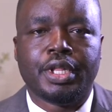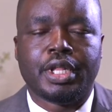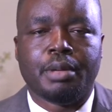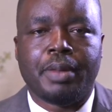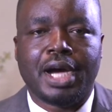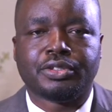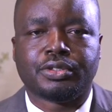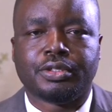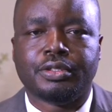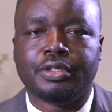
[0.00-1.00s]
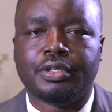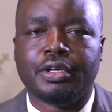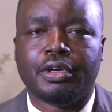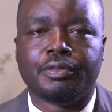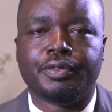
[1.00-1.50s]
the pastor
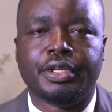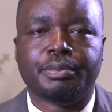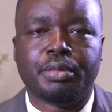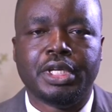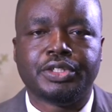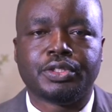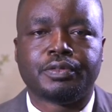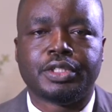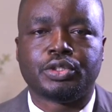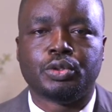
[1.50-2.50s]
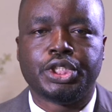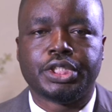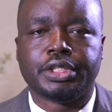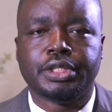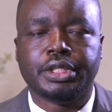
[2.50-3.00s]
of the Place of
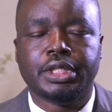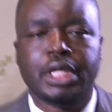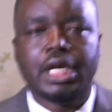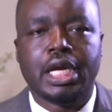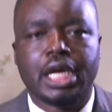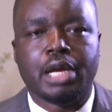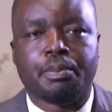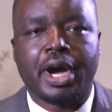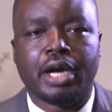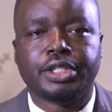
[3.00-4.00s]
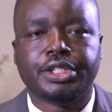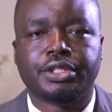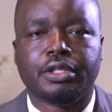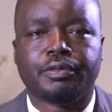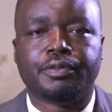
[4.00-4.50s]
Restoration, a
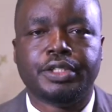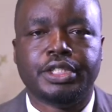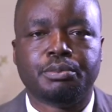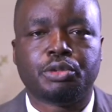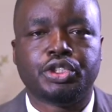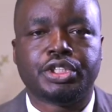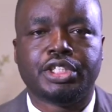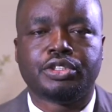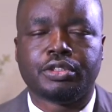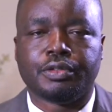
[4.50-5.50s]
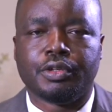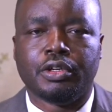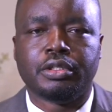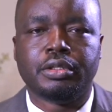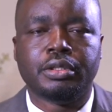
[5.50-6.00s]
parish of Redeemed Christian Church of
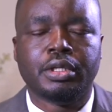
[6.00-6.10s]
God,